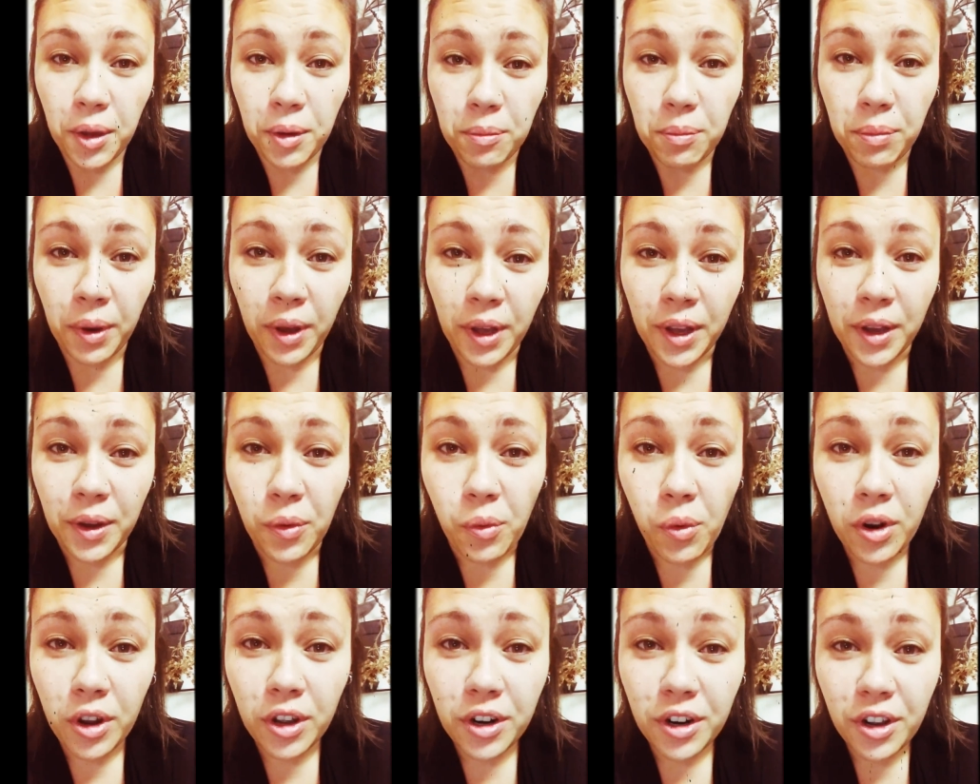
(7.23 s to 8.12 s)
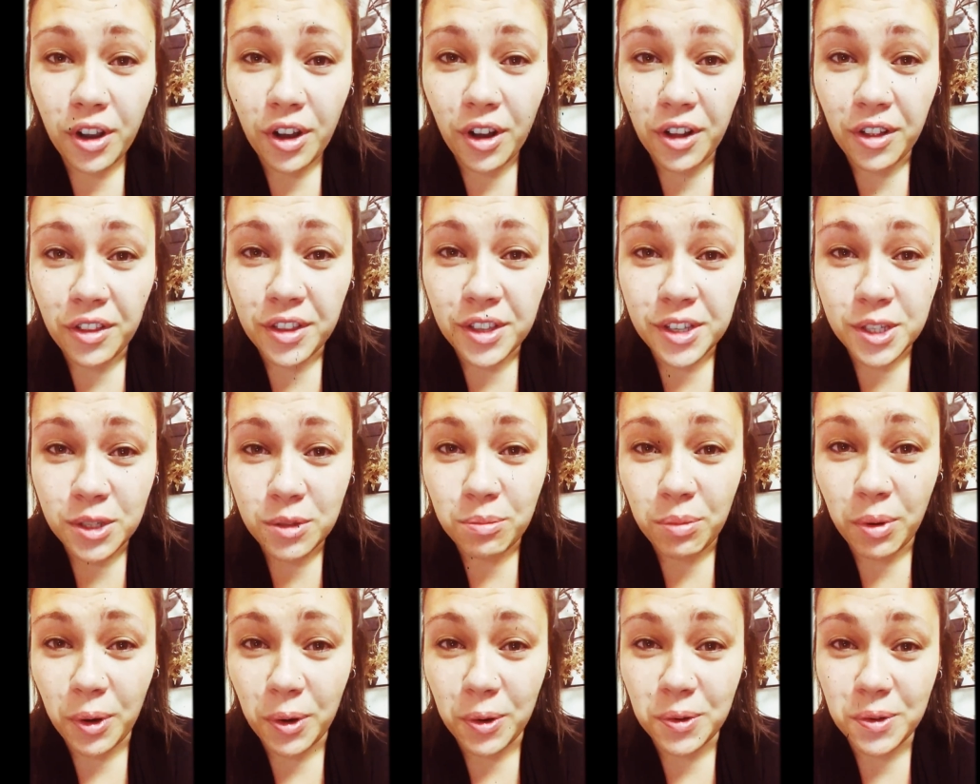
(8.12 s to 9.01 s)
but we're going to call this
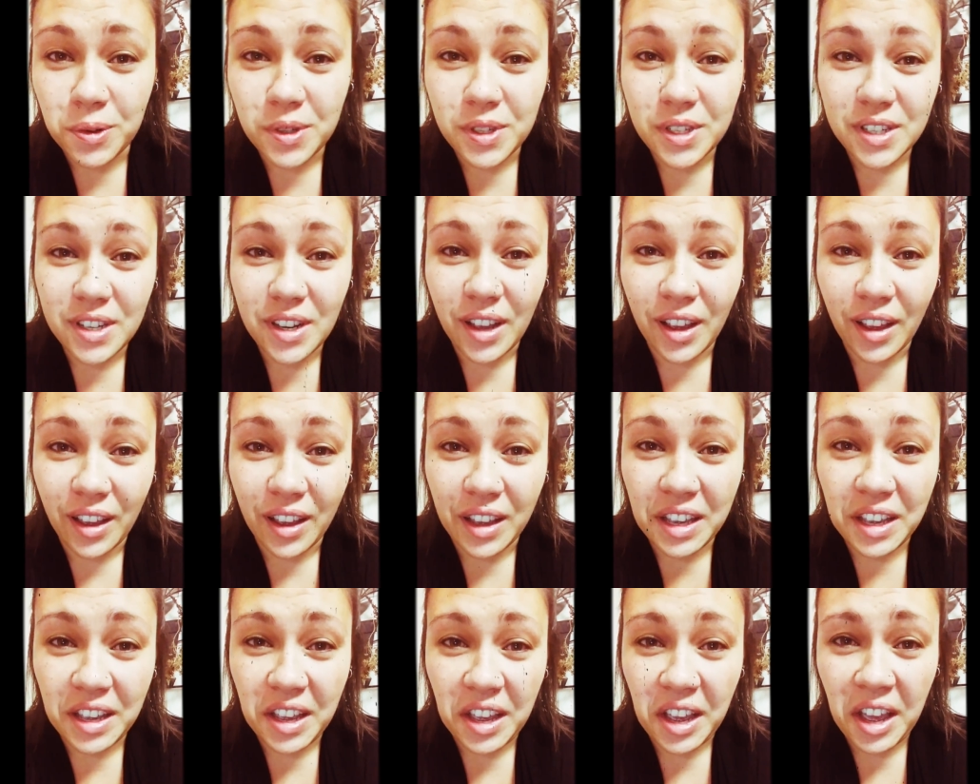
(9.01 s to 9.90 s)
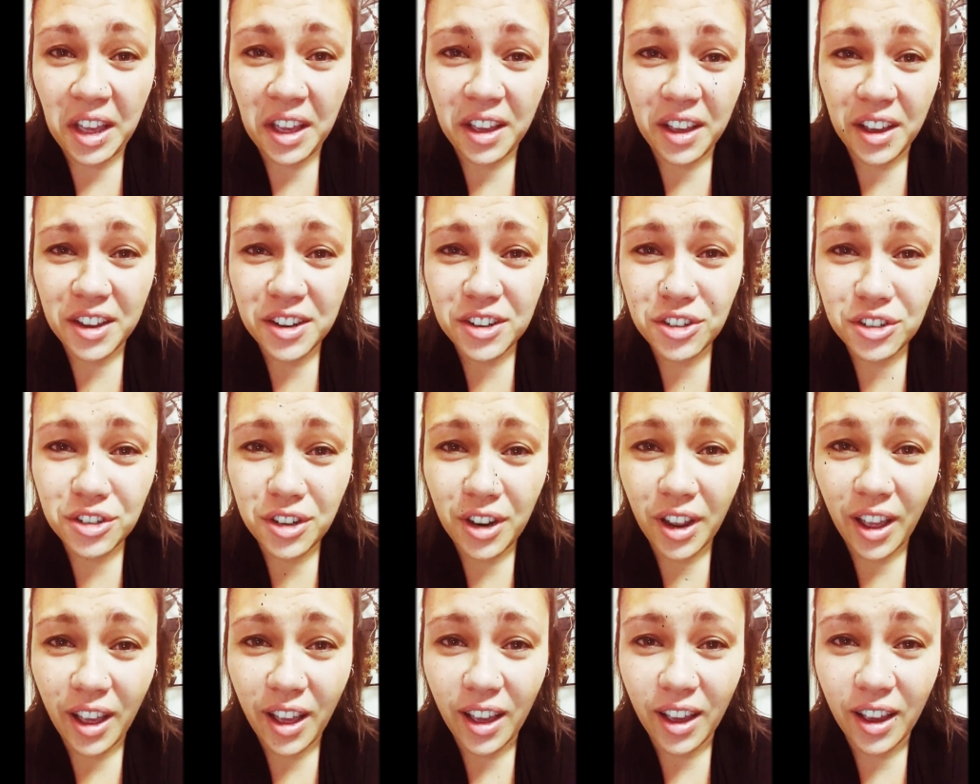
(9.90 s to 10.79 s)
post a
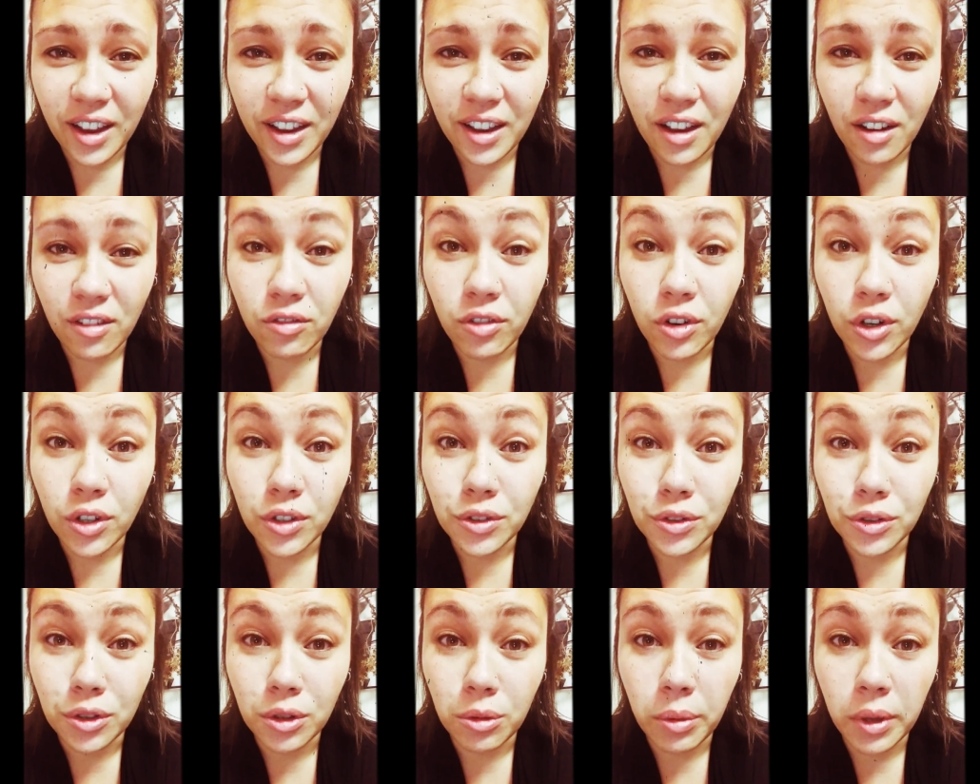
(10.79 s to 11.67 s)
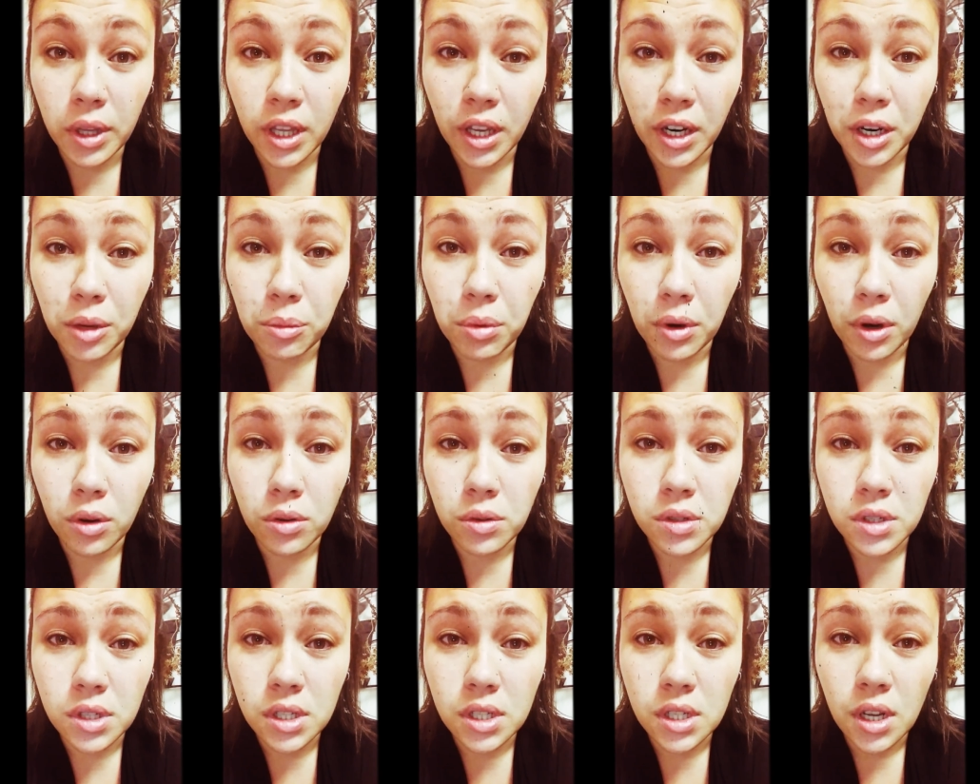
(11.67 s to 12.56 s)
hashtag vulnerability
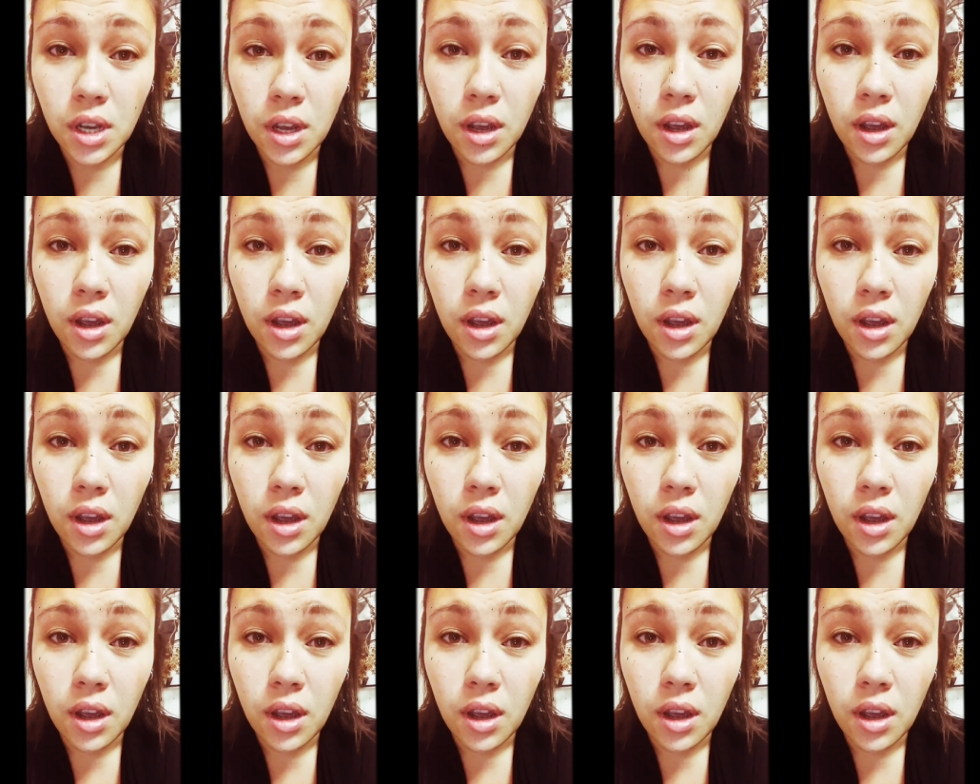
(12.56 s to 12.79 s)
post.